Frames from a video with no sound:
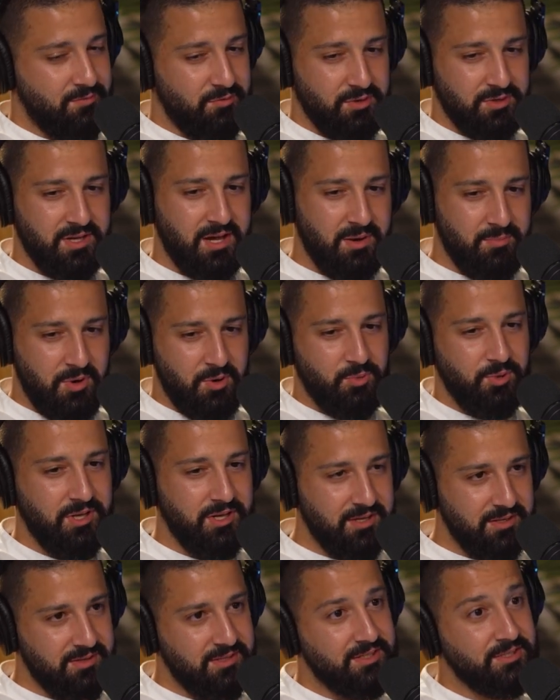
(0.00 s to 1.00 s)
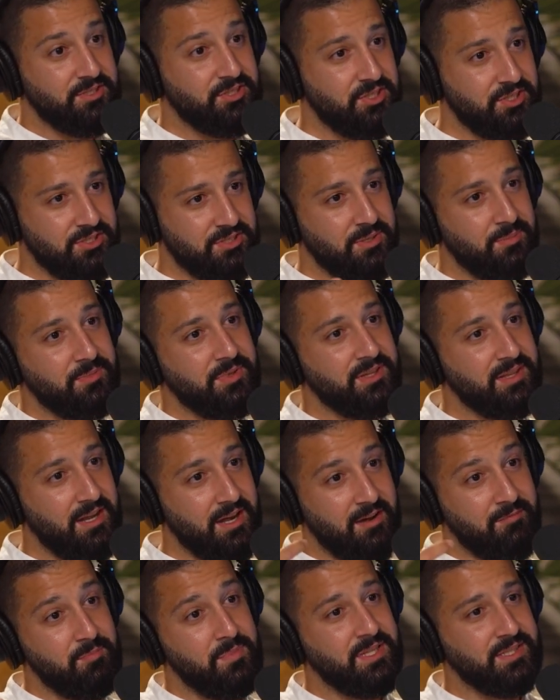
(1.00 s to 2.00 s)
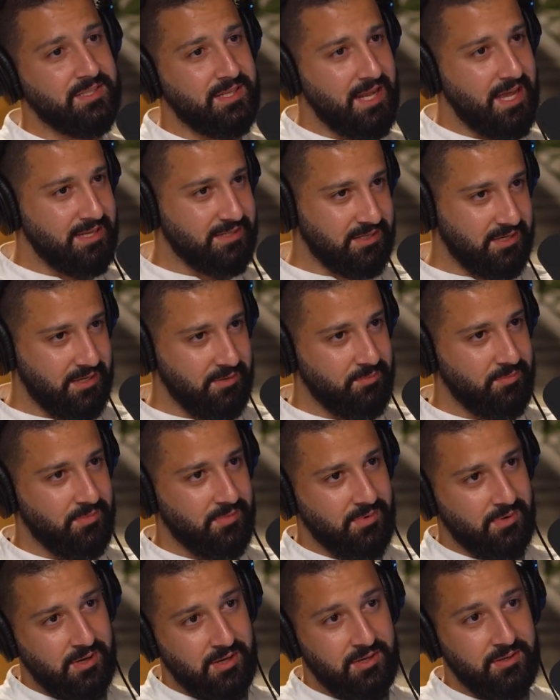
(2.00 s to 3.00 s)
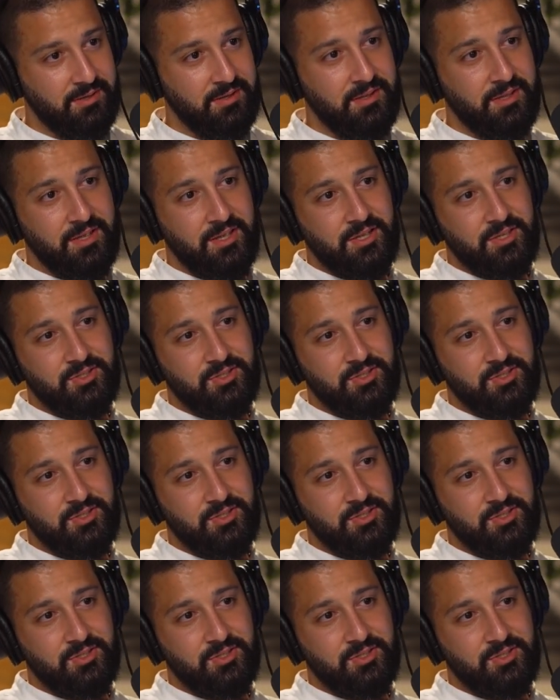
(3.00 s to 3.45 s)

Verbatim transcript: every time I read it, there's just something that I've missed last time, right?